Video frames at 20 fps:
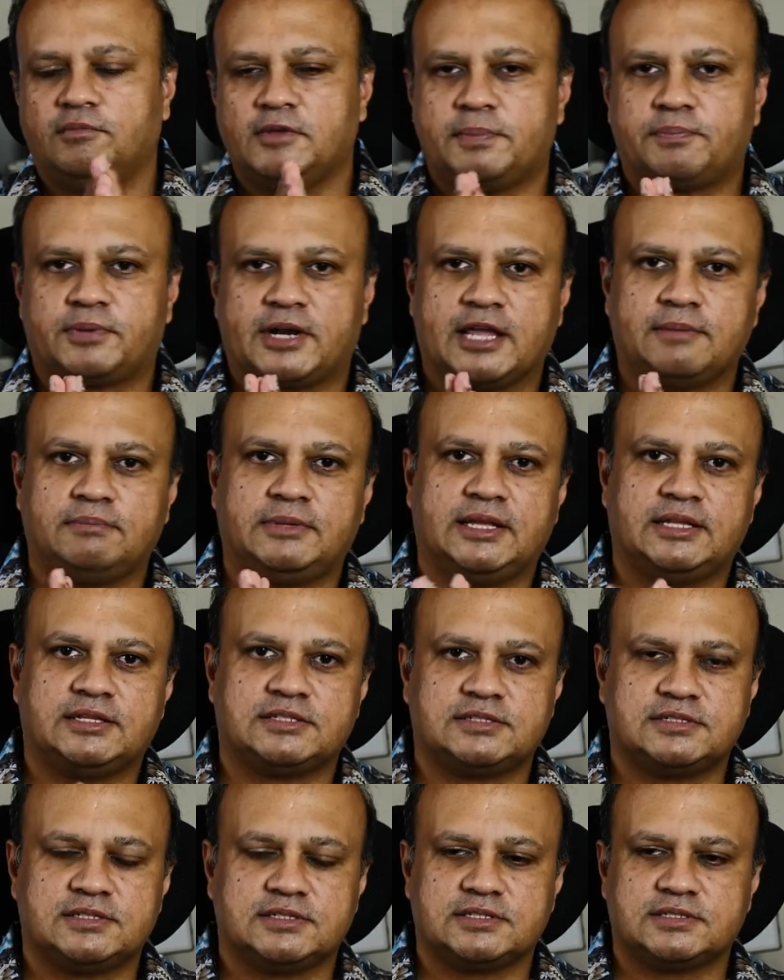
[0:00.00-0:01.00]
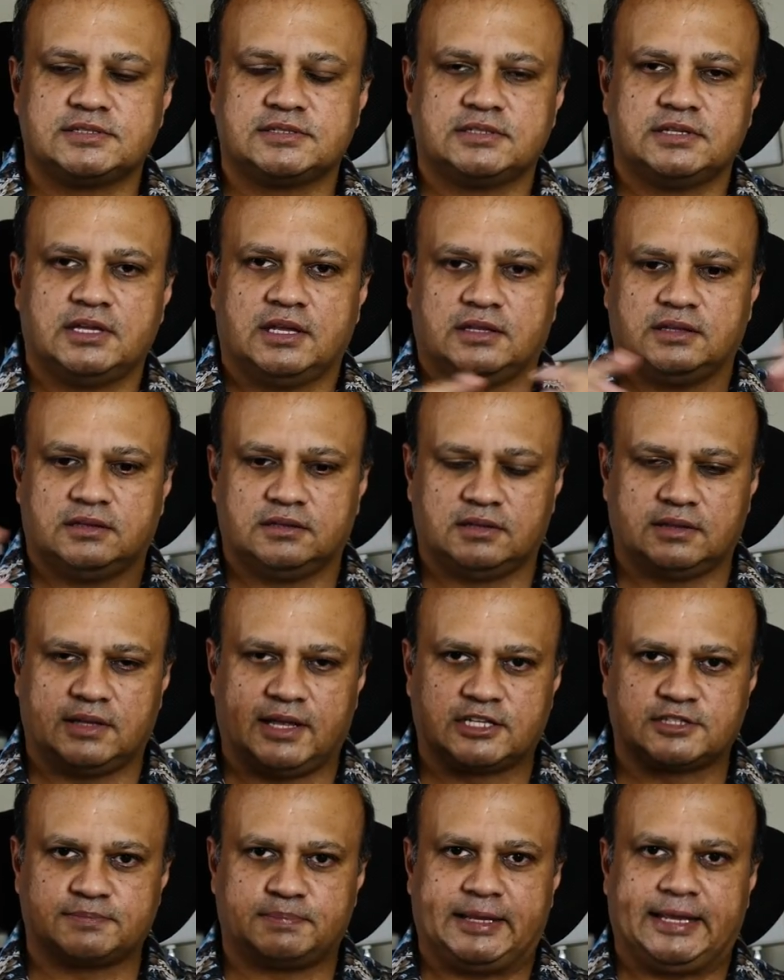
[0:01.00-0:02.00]
my prime lenses
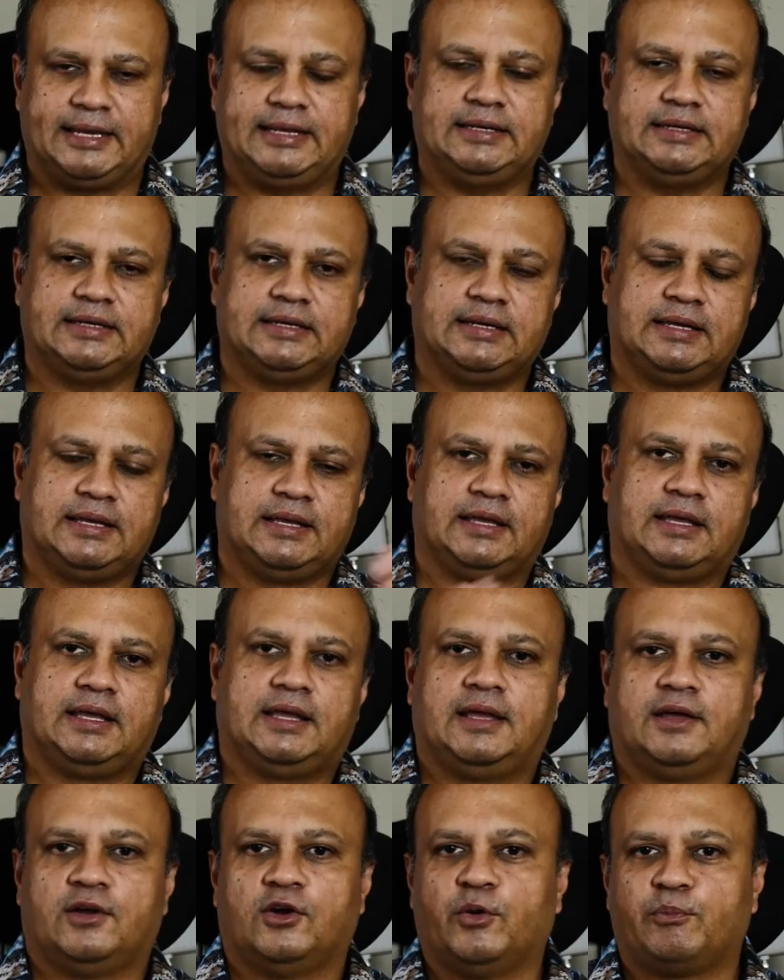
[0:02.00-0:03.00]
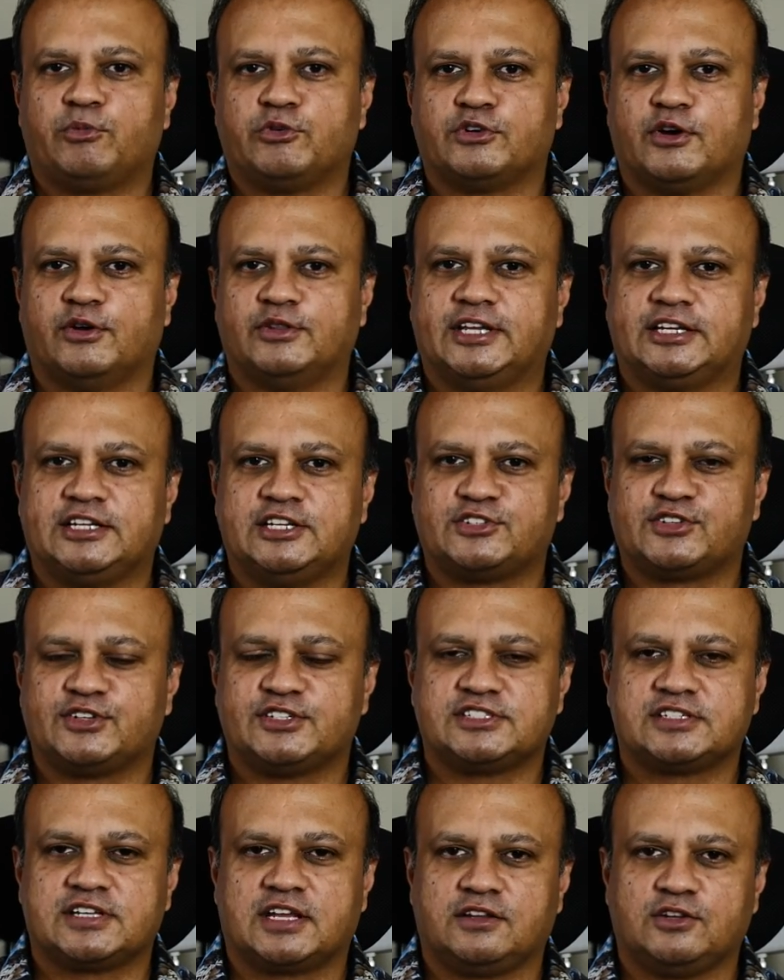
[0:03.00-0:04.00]
explained. Hope you found that
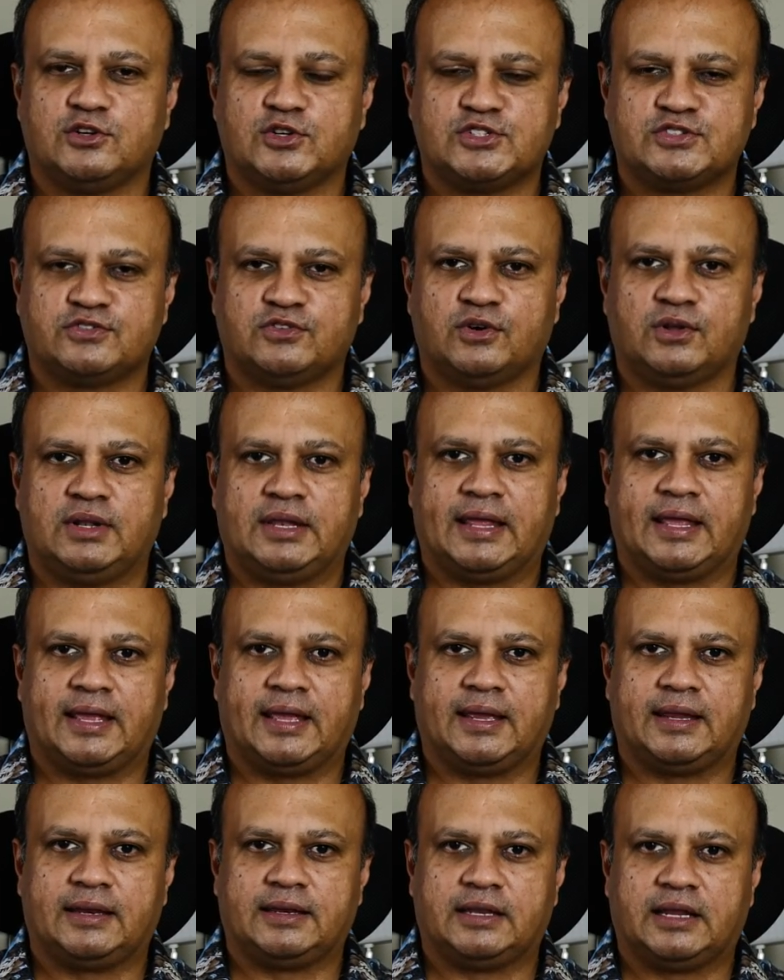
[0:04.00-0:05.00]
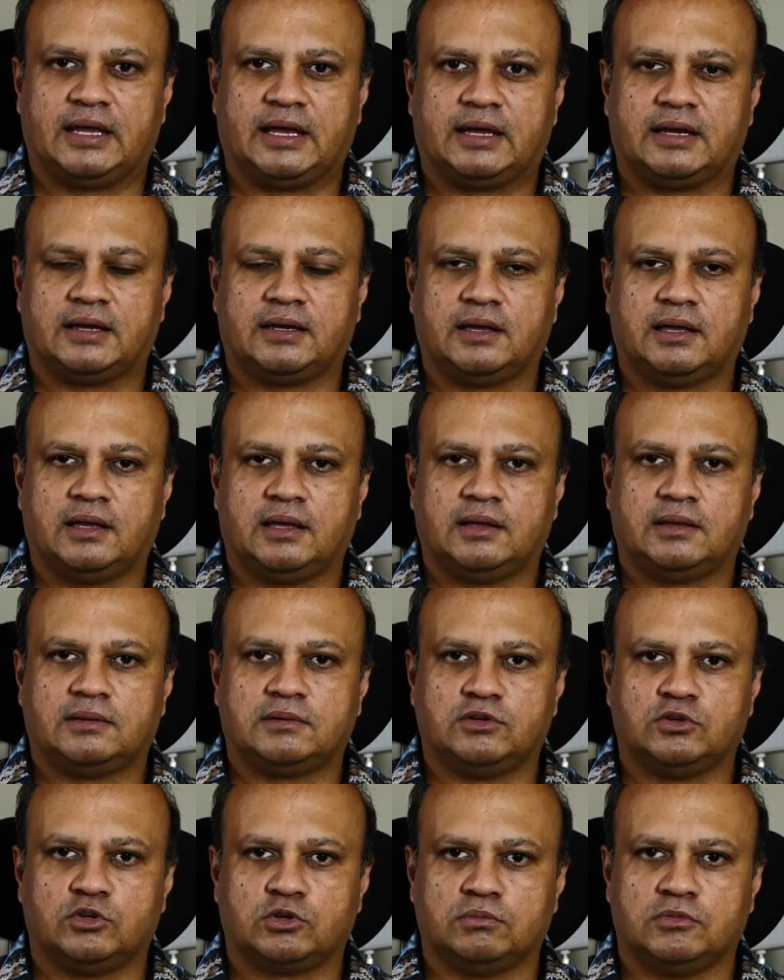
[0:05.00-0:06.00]
interesting and useful, and
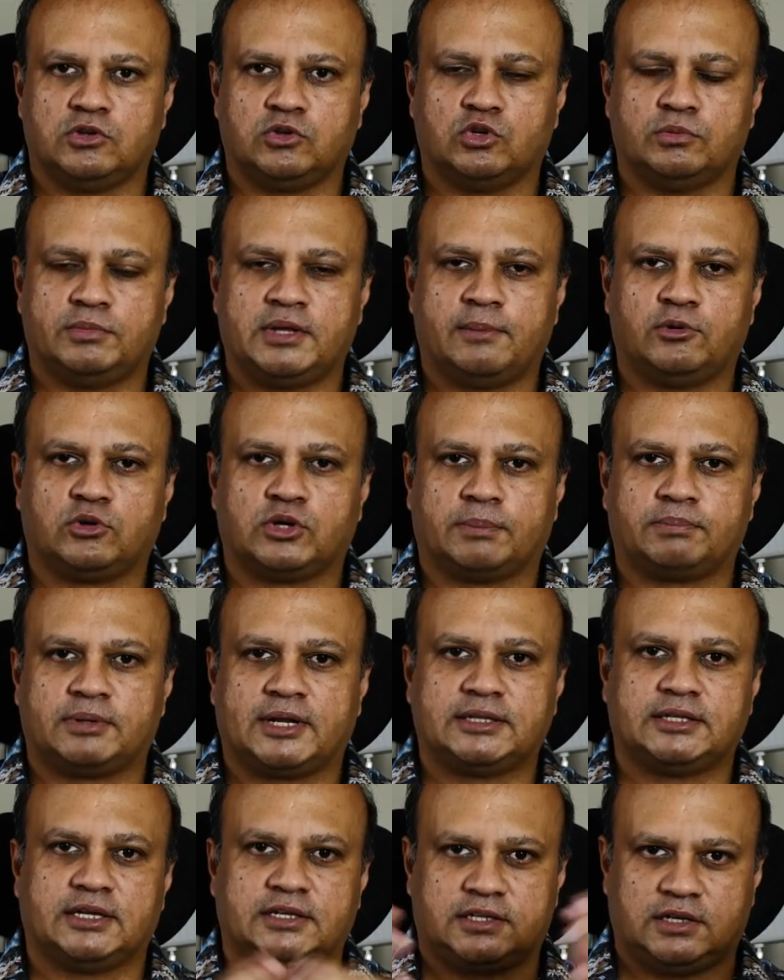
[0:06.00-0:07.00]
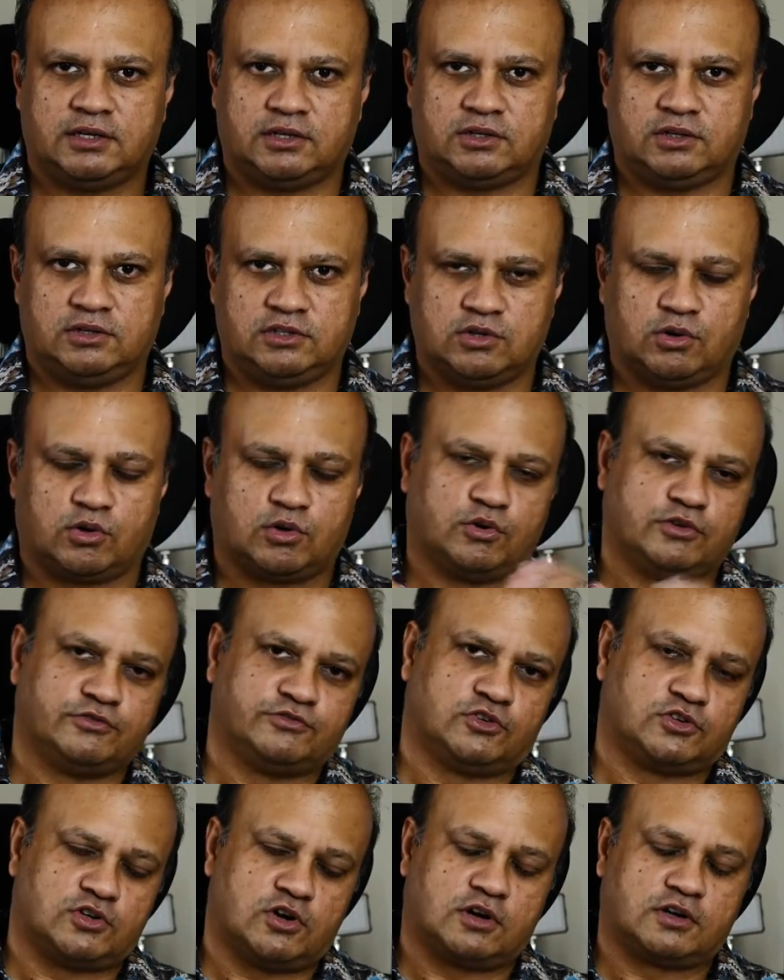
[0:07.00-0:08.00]
you'll be able to apply that in your own
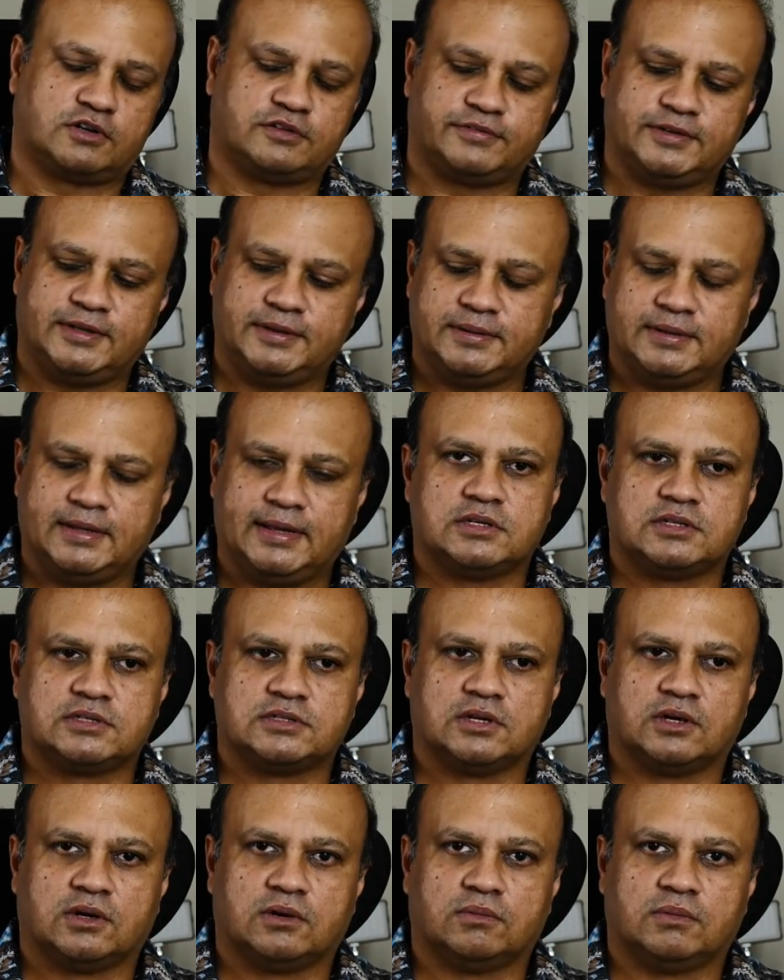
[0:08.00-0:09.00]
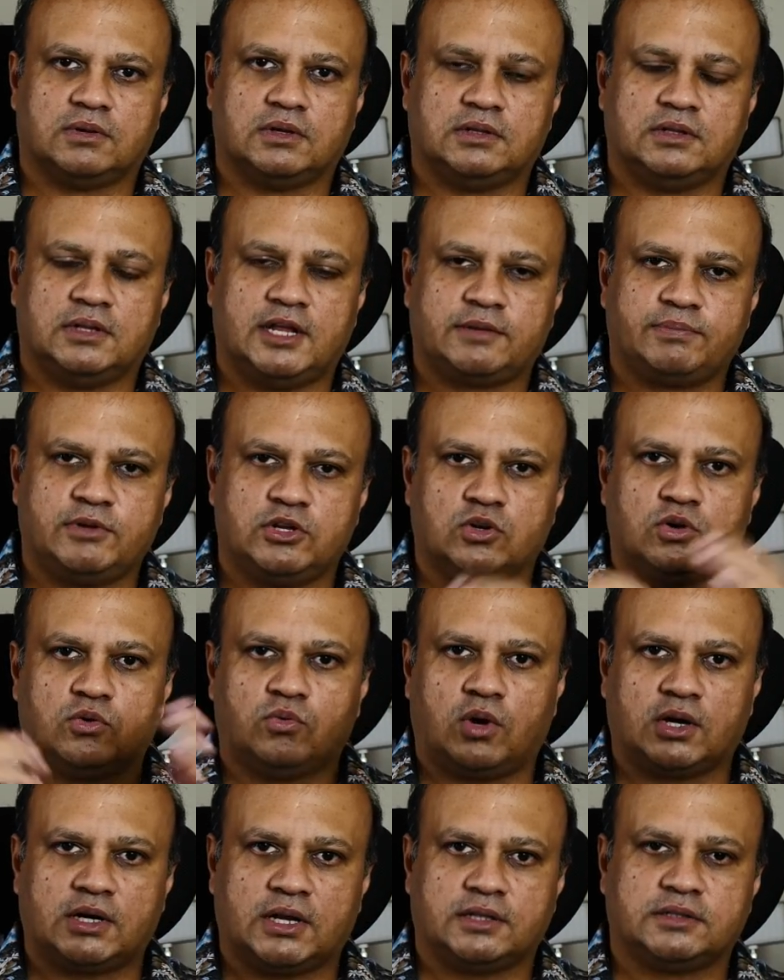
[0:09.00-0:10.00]
photography. So let me know
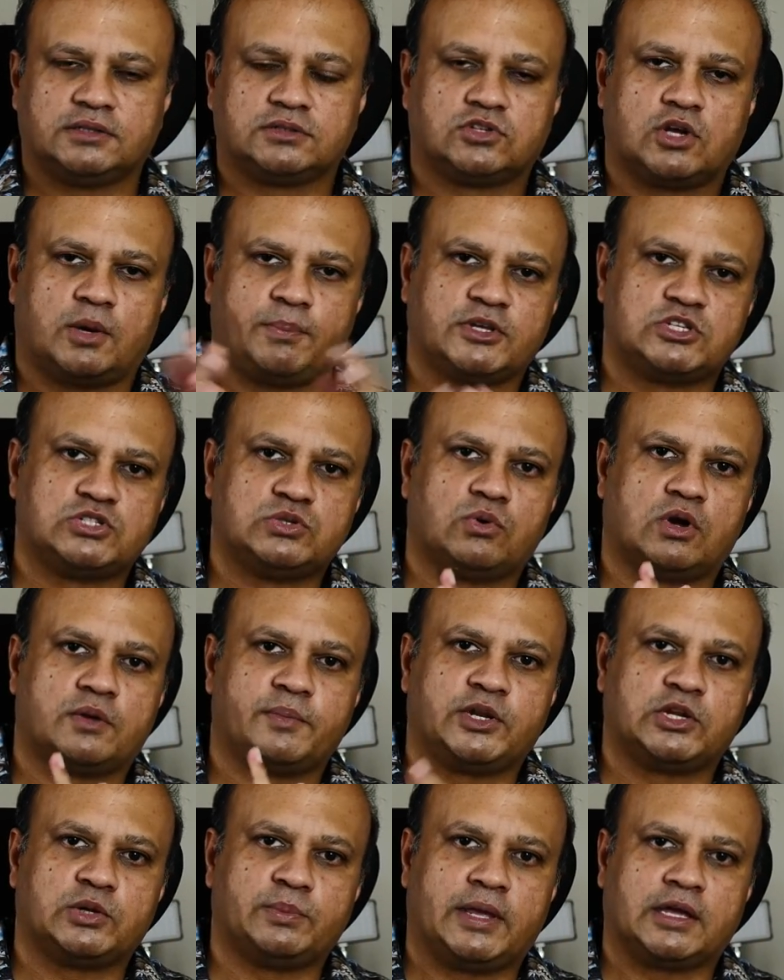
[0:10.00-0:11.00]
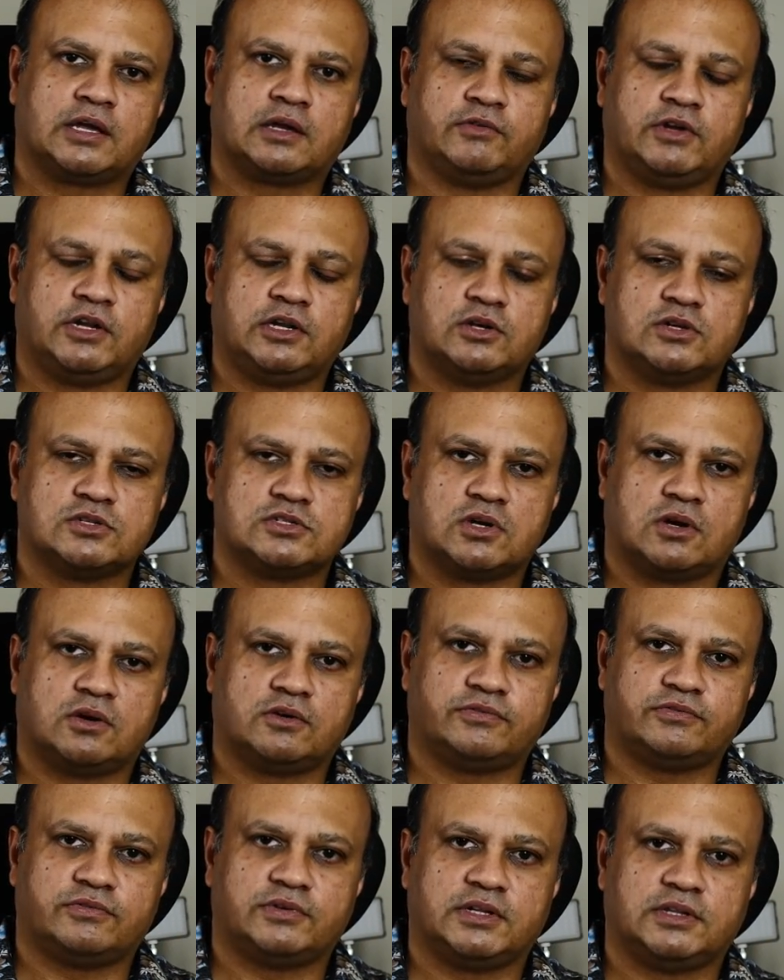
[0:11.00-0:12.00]
what other topics you want me to make videos
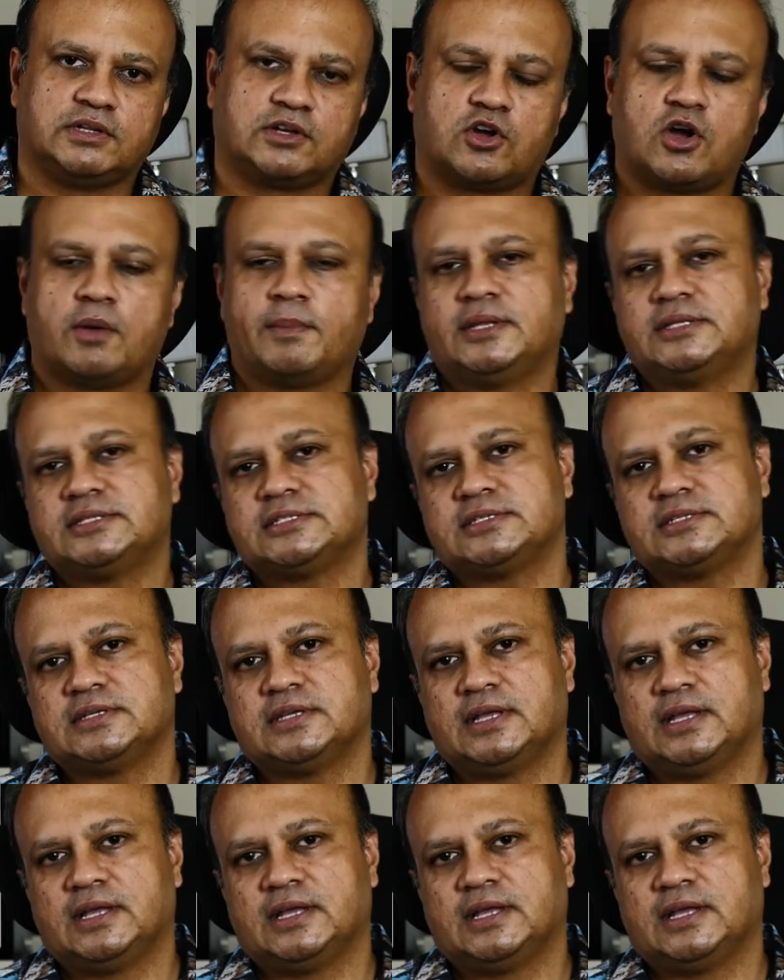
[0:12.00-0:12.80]
of in the comments.